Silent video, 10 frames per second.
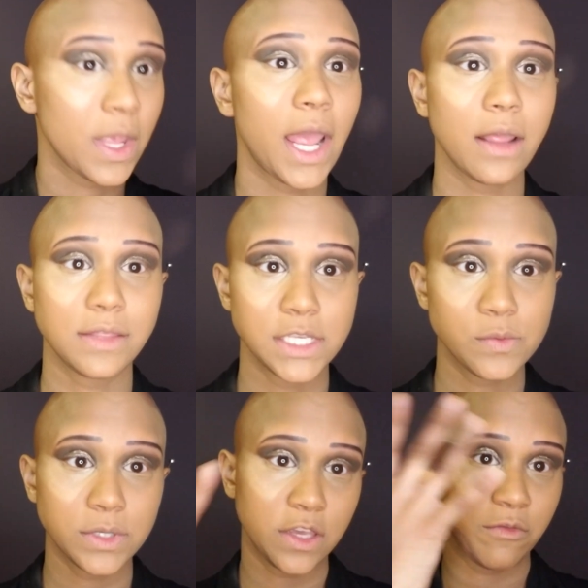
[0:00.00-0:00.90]
And this will
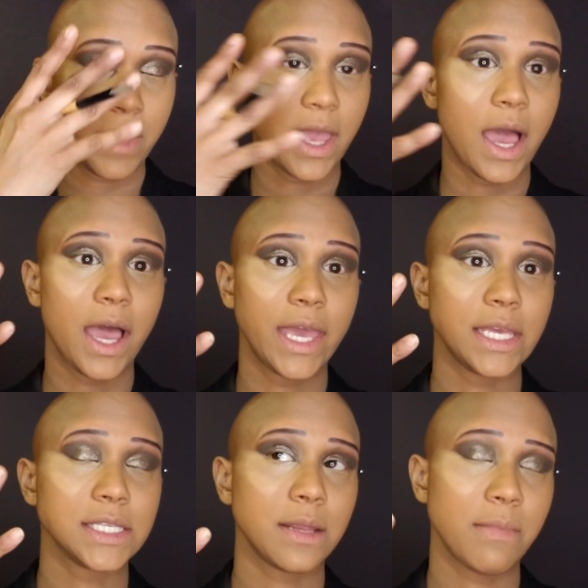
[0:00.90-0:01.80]
give my
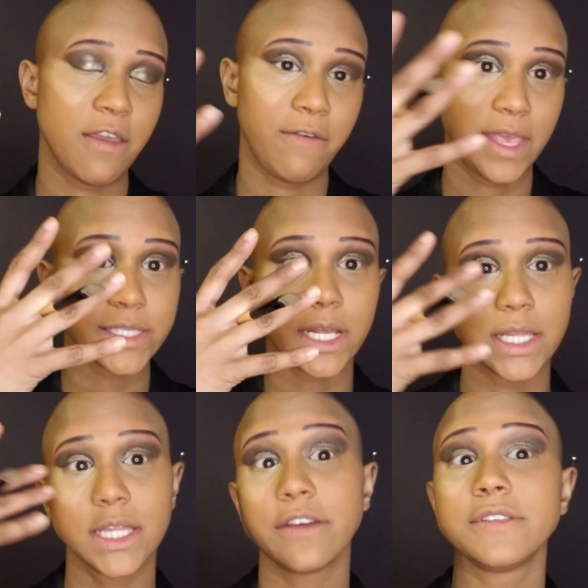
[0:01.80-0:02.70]
eyes and my face a
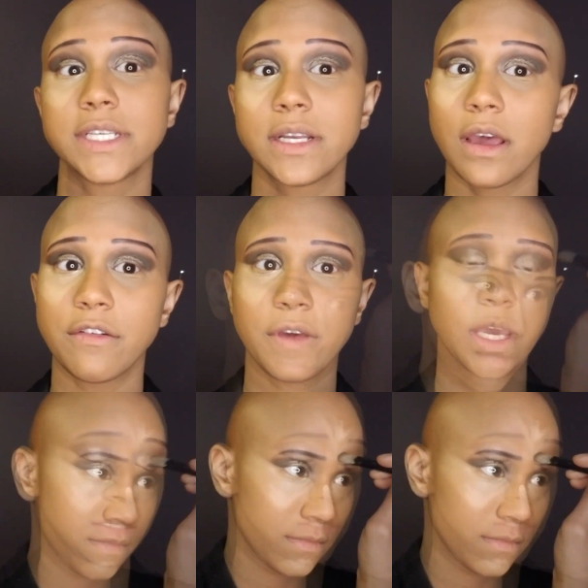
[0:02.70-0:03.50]
lifted effect.